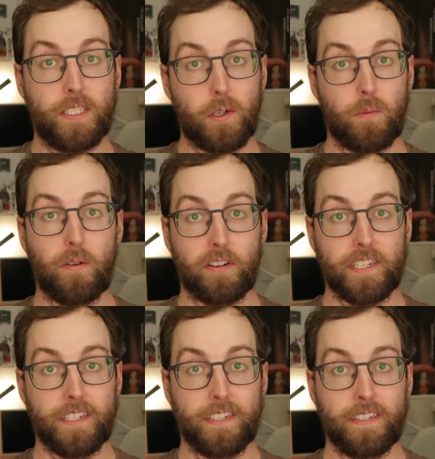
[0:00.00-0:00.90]

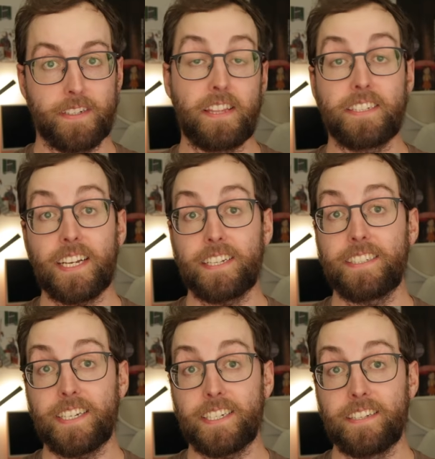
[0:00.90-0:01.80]
storyboarding, and the
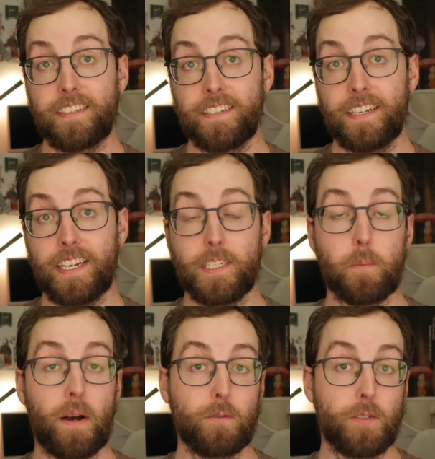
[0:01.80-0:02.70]
second section is
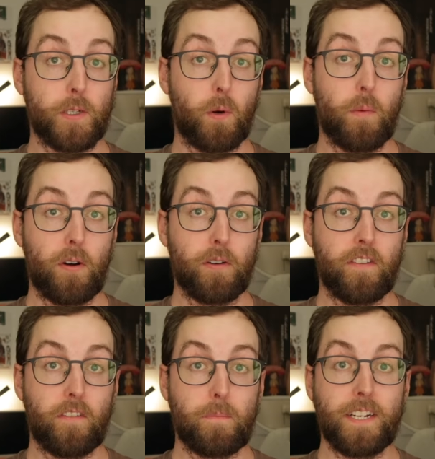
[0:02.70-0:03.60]
about the
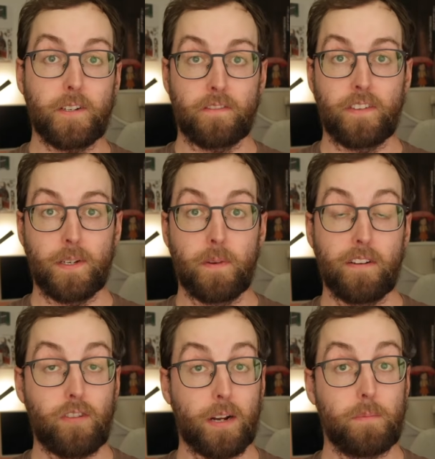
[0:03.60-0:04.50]
storyboard of my short film,
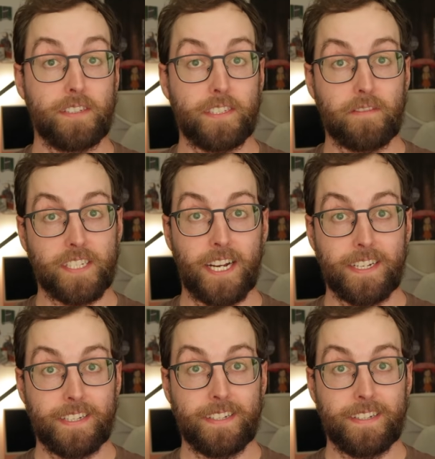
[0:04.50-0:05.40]
Fragments of Sky.